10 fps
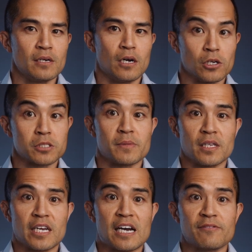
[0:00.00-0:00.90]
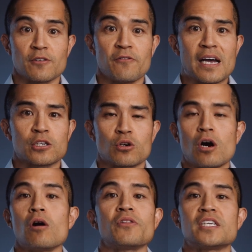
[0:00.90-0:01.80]
Ultimately, I have to factor
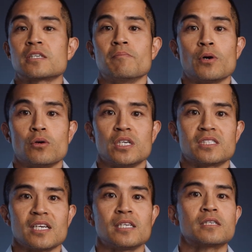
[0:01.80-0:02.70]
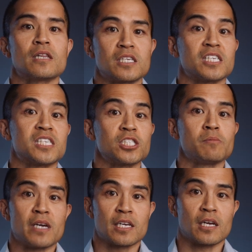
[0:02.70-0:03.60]
all these components into the
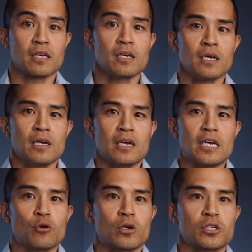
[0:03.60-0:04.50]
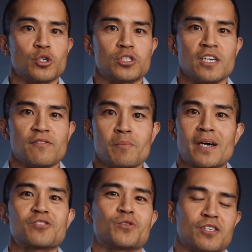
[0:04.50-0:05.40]
decision-making in order to achieve the
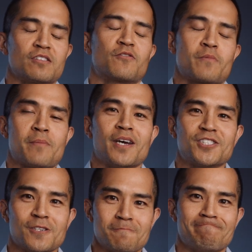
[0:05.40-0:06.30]
best results for my patient.